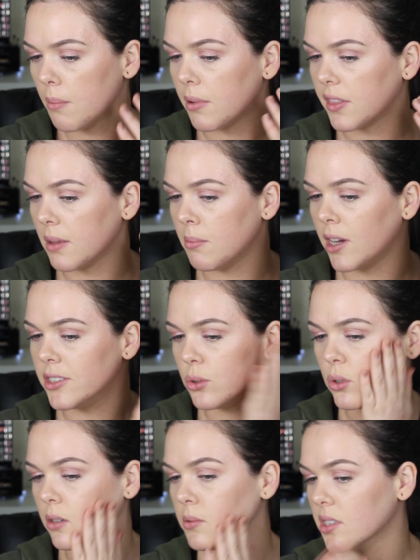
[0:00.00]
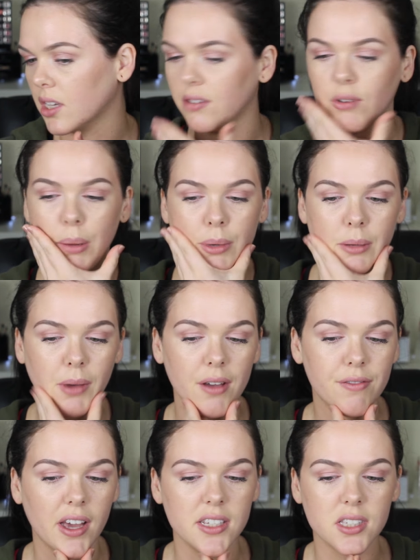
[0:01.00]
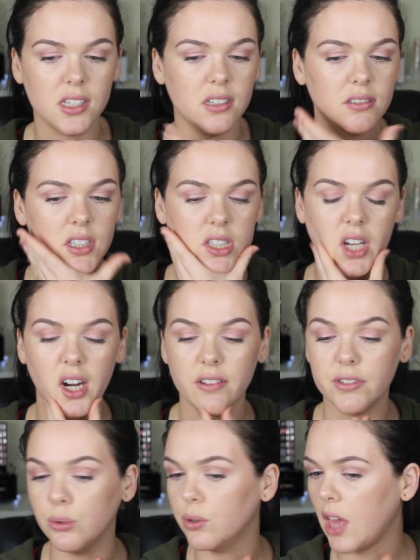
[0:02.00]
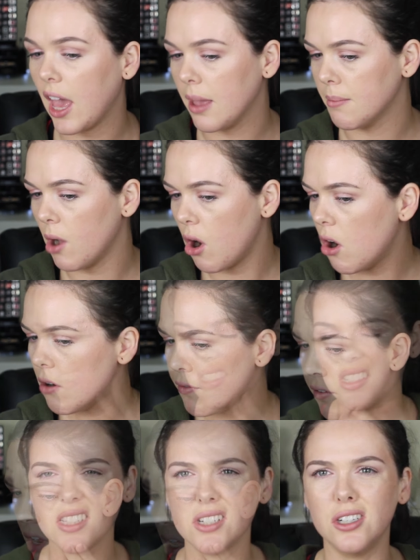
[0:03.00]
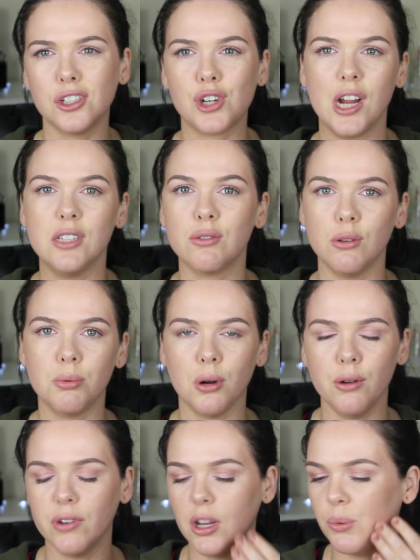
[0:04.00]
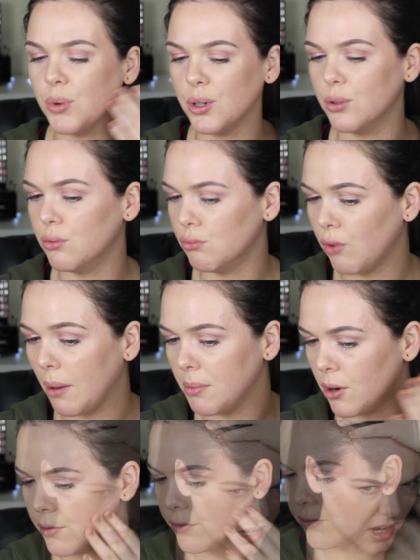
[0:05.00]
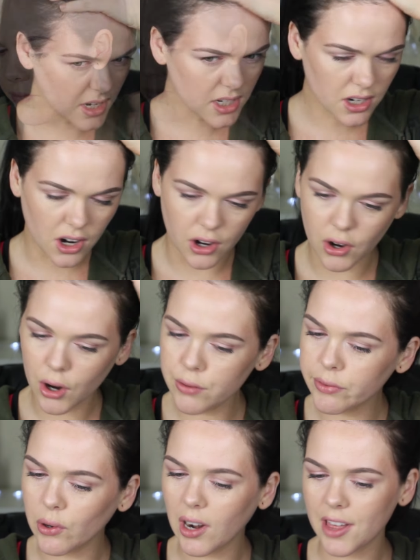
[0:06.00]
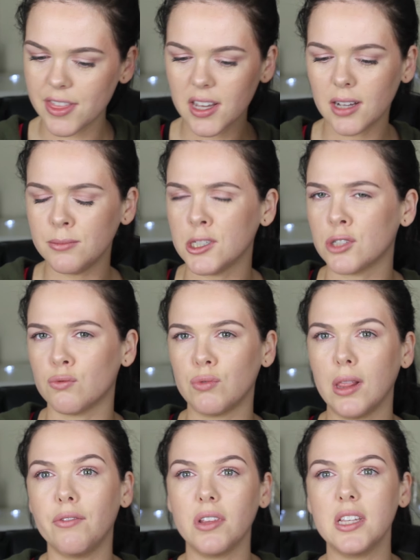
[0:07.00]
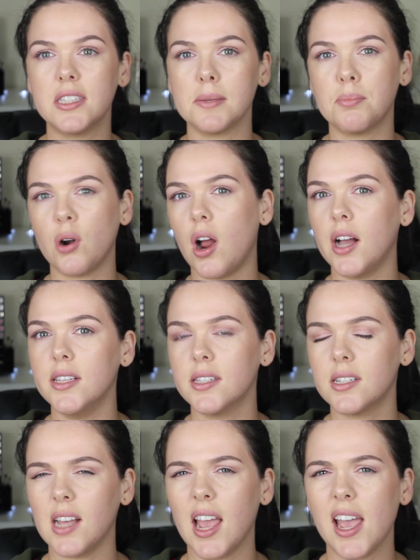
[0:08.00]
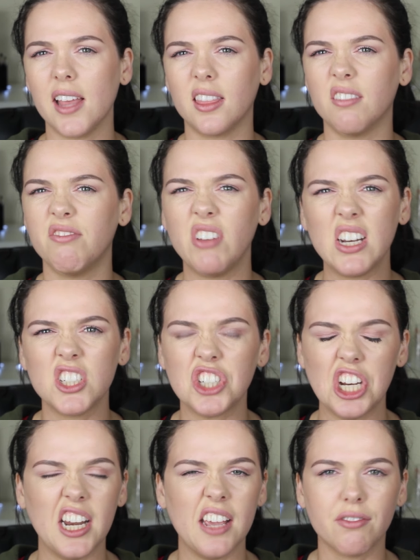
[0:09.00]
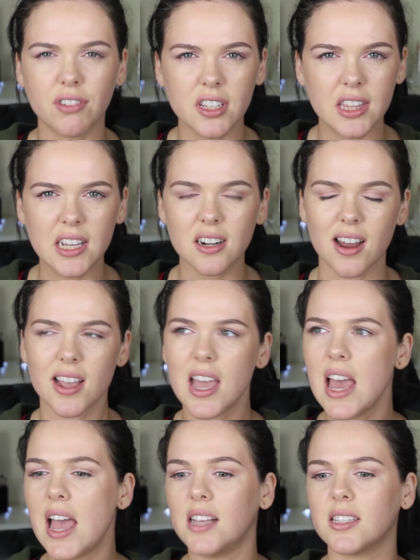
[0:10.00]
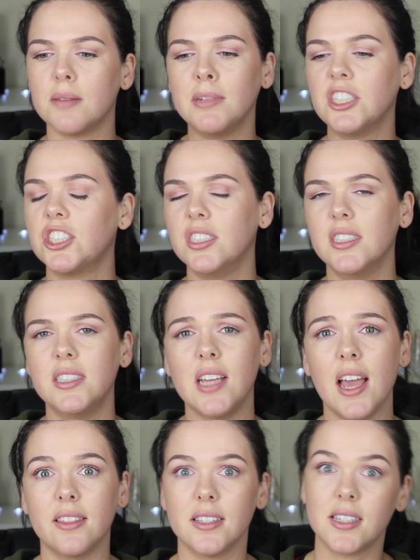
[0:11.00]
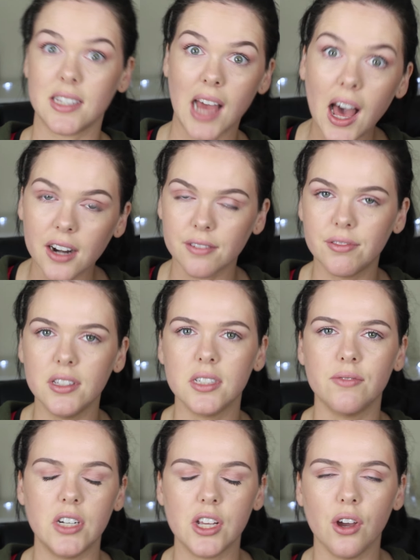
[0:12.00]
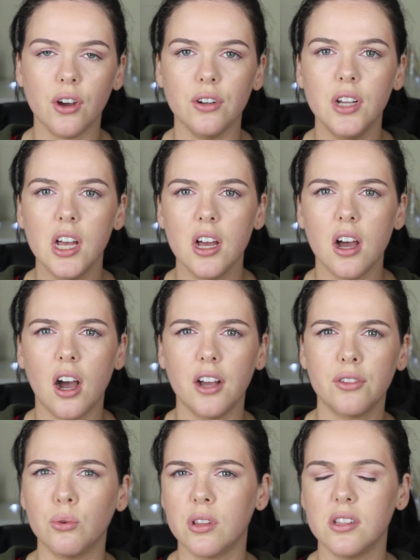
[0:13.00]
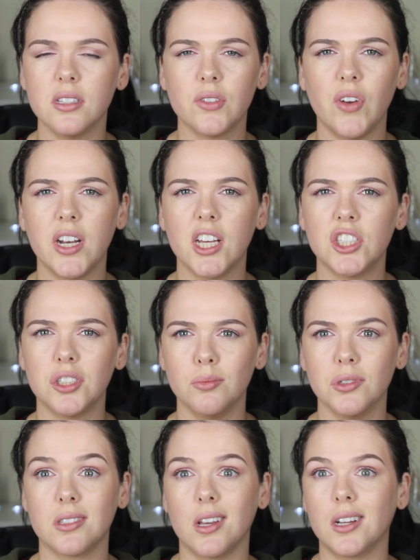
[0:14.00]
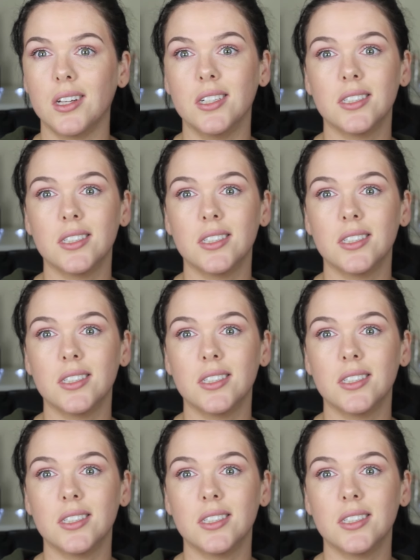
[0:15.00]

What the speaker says: but then my daughter was like rubbing my face and just kind of it all came off. It's not transfer proof and it will rub off. I don't know, overall I think I'm just really surprised at the finish and everything. Like, as I mentioned at the start of this video, I thought that this foundation was like an